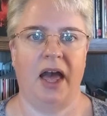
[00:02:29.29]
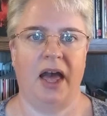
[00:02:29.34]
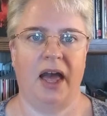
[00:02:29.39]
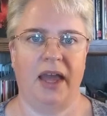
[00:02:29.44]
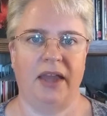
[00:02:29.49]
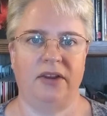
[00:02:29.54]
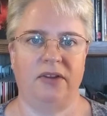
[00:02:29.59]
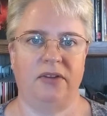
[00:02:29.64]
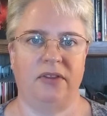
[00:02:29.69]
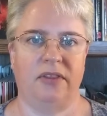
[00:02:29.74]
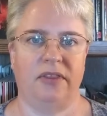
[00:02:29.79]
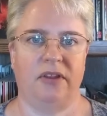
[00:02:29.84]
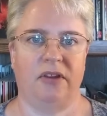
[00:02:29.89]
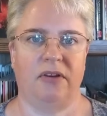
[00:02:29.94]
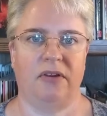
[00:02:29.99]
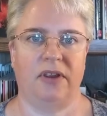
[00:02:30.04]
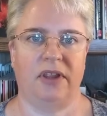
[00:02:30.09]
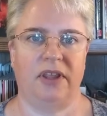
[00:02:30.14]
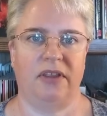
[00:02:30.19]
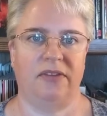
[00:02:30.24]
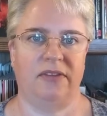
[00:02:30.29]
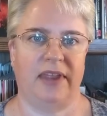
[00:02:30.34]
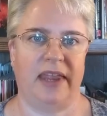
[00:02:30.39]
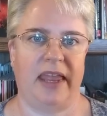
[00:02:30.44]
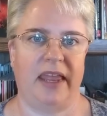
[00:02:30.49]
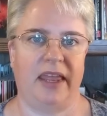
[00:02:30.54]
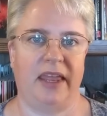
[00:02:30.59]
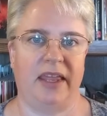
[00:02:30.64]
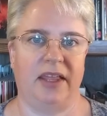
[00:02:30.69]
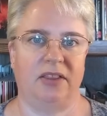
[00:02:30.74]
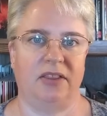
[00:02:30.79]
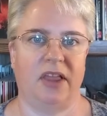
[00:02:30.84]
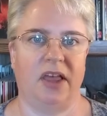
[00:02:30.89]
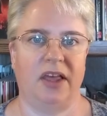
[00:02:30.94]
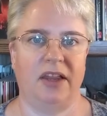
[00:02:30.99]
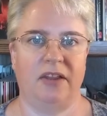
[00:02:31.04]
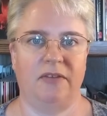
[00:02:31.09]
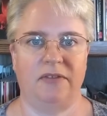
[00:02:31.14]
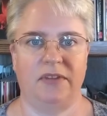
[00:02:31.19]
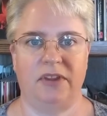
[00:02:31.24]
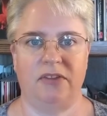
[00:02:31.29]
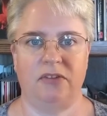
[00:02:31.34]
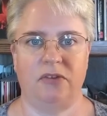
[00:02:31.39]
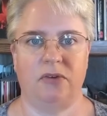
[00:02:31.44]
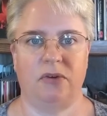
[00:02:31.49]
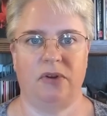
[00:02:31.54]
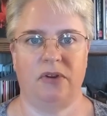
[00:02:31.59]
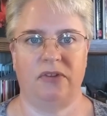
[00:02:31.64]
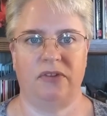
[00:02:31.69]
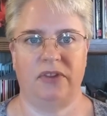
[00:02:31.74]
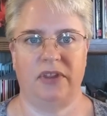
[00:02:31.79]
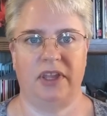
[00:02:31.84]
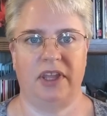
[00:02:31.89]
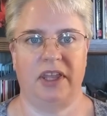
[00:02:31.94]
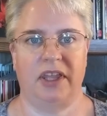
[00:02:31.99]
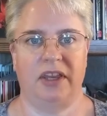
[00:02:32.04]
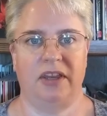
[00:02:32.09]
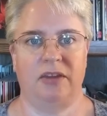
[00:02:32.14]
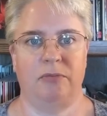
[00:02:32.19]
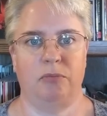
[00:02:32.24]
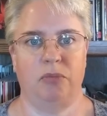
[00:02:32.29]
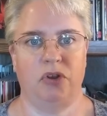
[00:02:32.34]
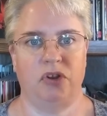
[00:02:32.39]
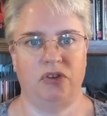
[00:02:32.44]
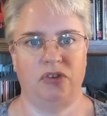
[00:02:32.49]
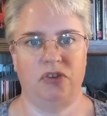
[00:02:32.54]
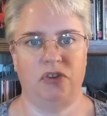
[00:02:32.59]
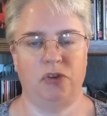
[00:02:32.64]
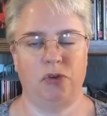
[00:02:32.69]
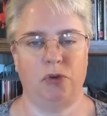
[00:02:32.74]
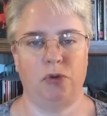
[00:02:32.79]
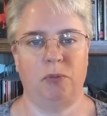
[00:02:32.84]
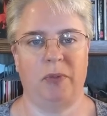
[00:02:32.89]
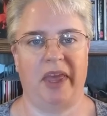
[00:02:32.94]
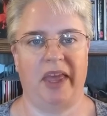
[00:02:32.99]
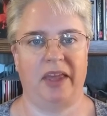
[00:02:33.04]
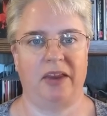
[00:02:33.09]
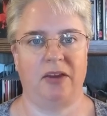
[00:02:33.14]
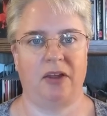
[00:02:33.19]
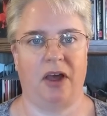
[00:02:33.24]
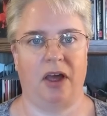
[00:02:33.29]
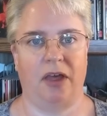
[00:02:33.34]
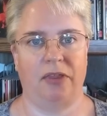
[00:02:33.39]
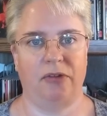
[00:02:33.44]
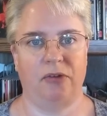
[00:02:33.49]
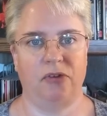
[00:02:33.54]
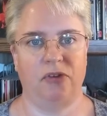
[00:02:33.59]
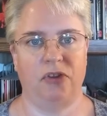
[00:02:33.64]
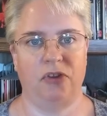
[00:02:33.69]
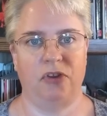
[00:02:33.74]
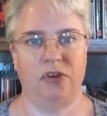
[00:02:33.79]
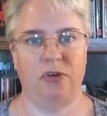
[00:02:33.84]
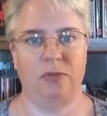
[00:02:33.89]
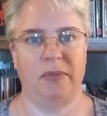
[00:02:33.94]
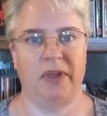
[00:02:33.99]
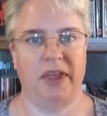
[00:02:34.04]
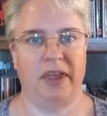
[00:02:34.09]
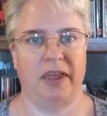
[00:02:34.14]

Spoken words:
I know that there is a lot of discourse in BookTube and AuthorTube,